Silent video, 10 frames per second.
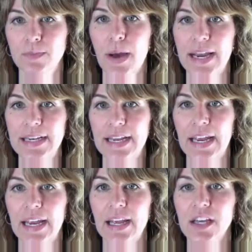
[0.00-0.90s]
is
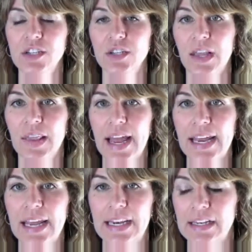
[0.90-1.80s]
binding to the
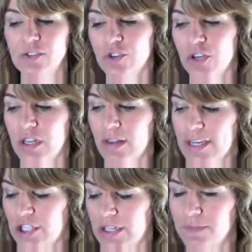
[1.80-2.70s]
ligand in
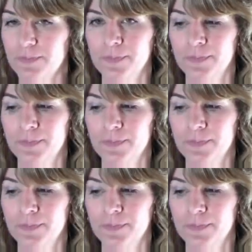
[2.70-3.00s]
circulation.